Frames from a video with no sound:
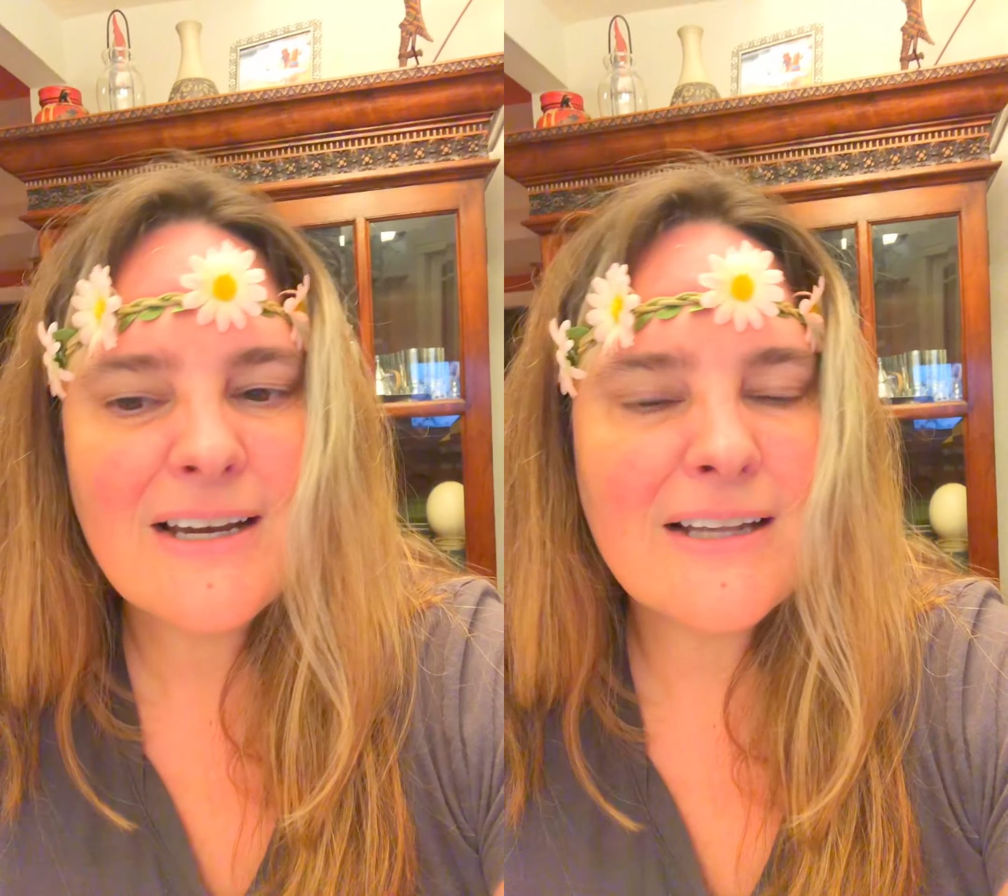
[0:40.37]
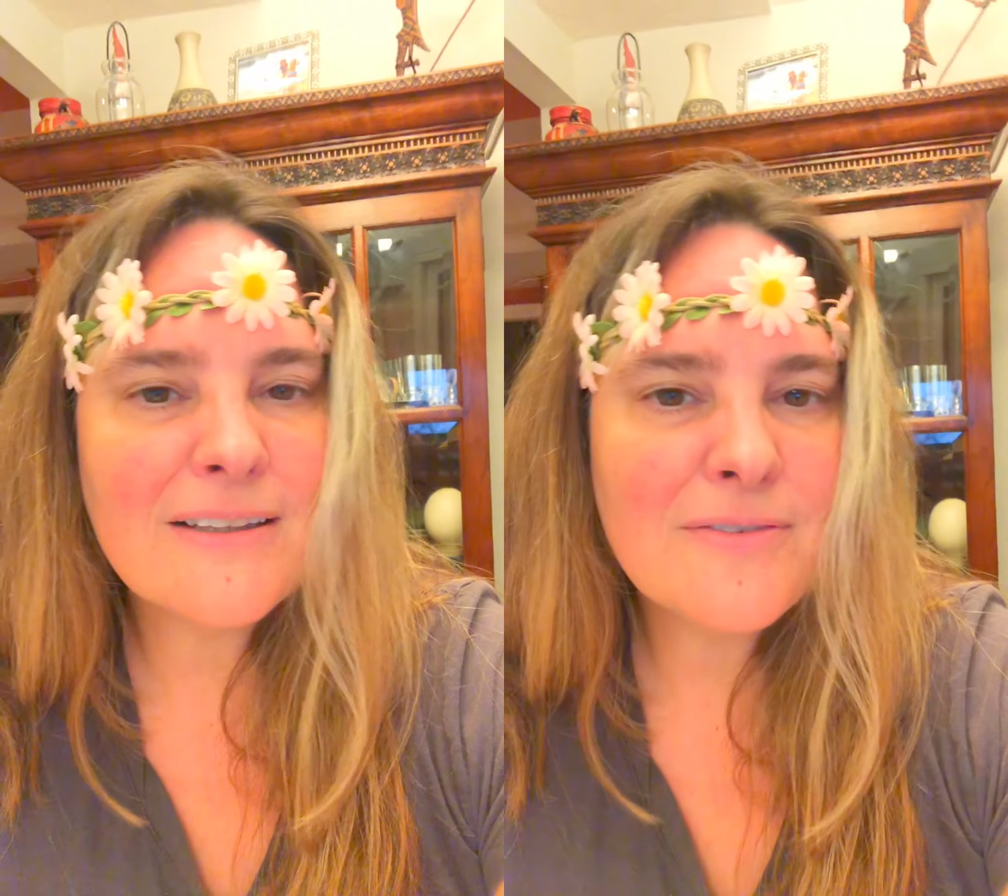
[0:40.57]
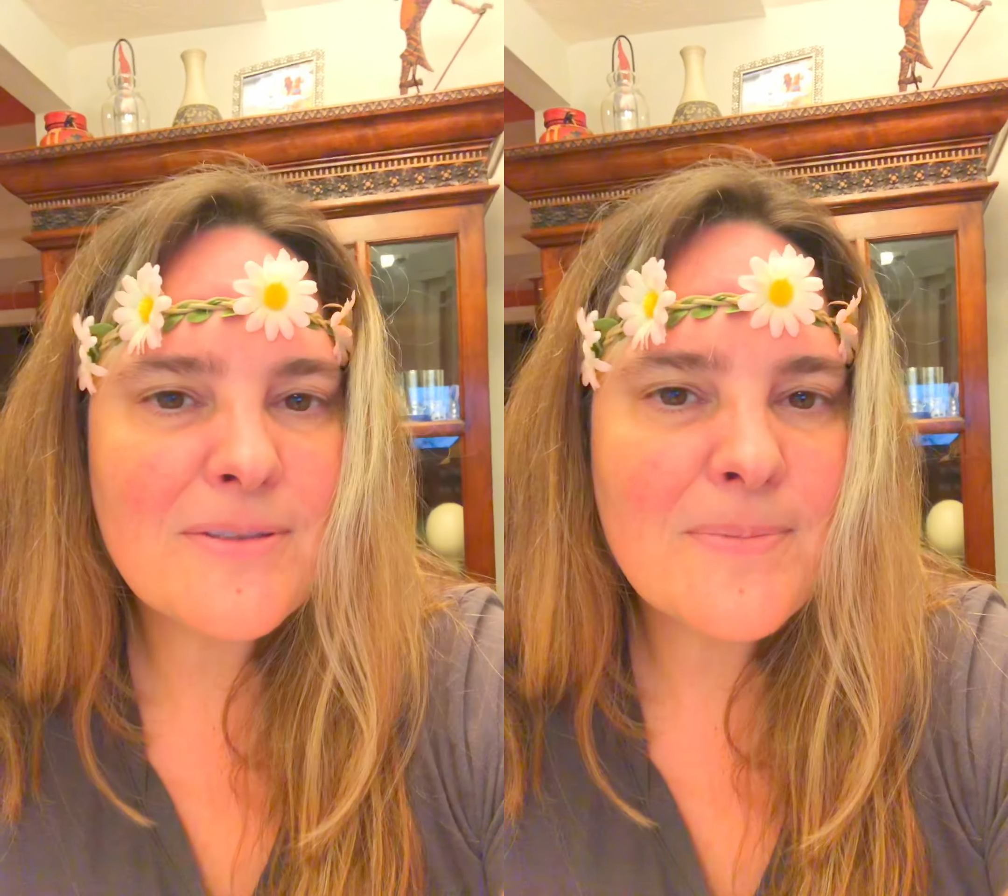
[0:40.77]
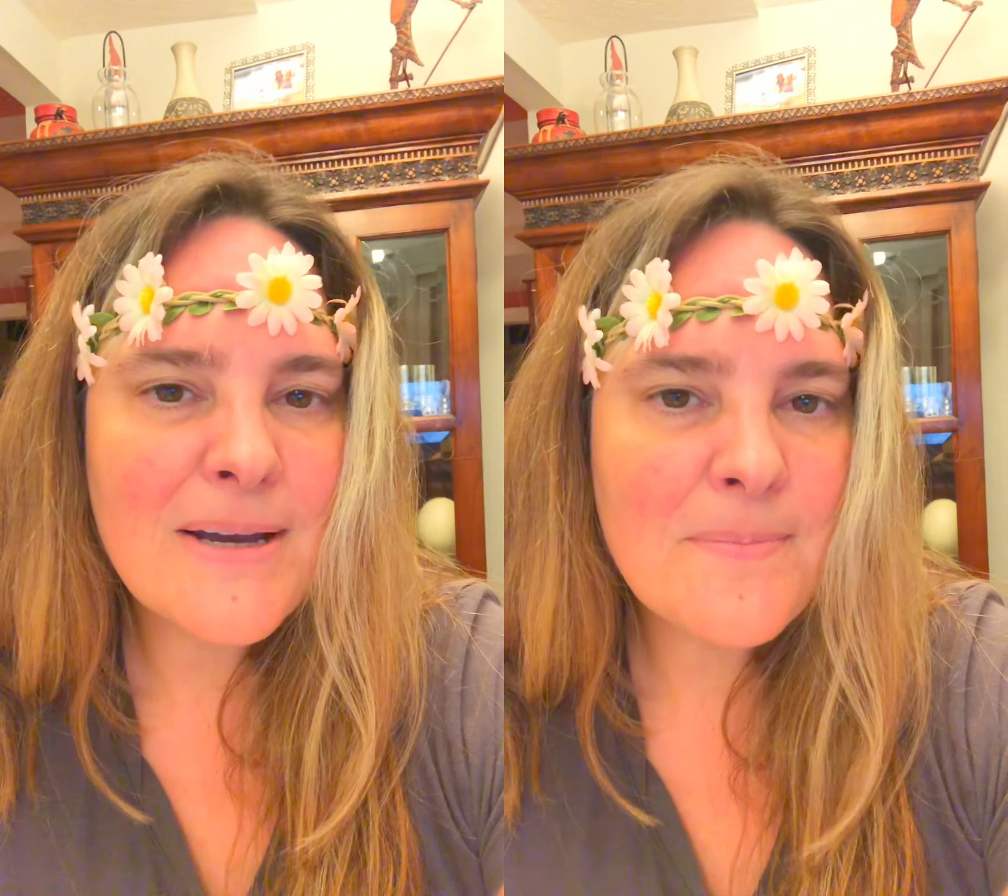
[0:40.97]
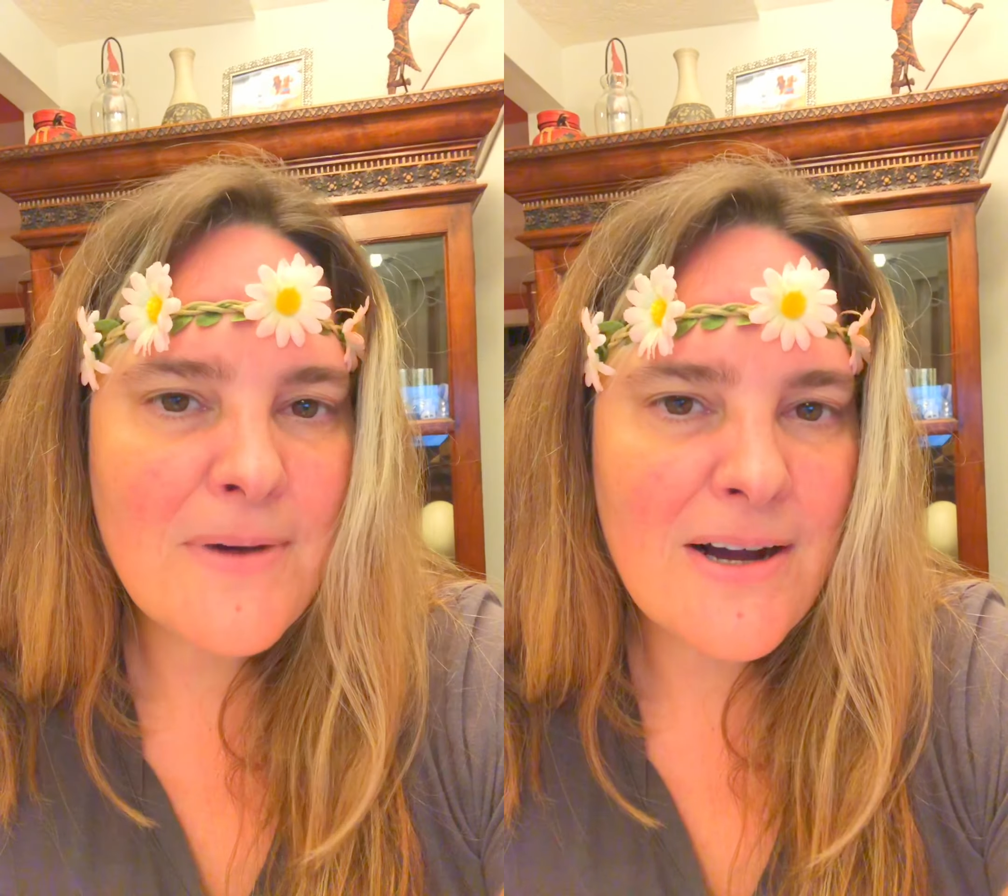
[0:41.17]
I live with my
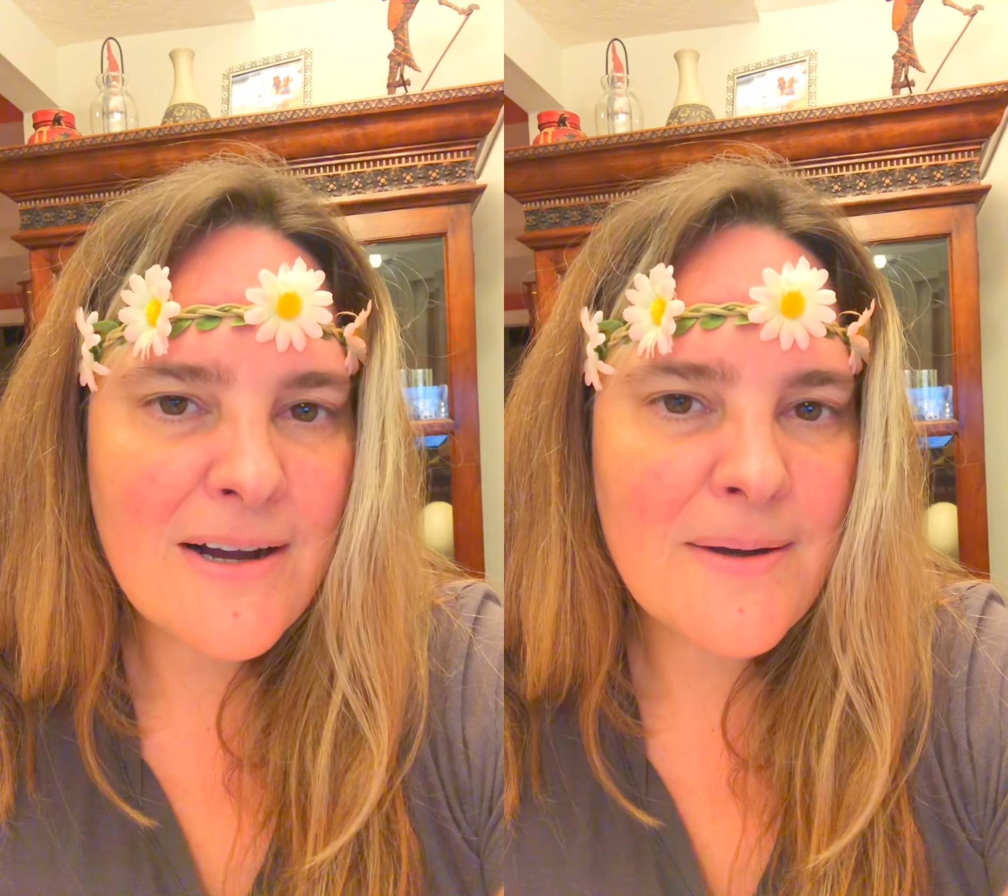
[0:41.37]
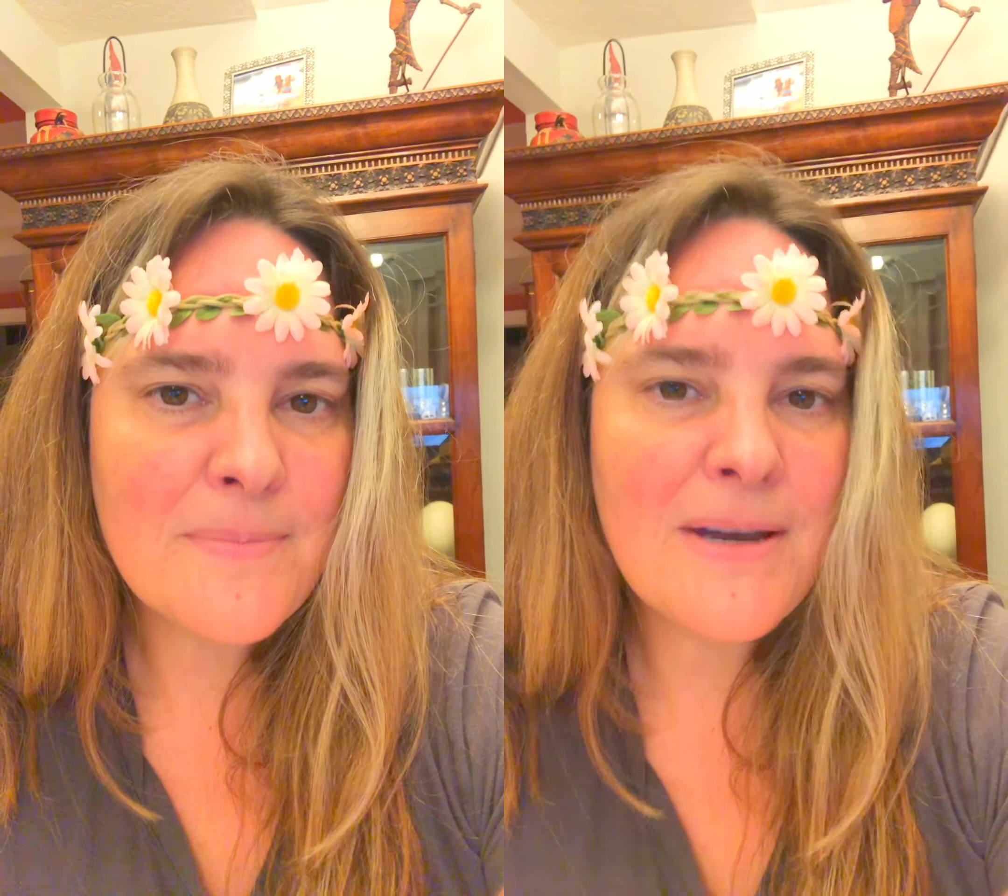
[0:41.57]
mom